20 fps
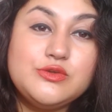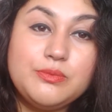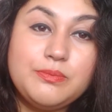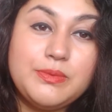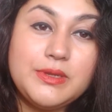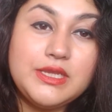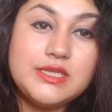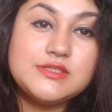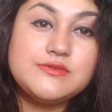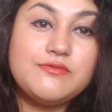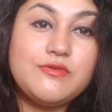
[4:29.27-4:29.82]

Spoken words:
rupees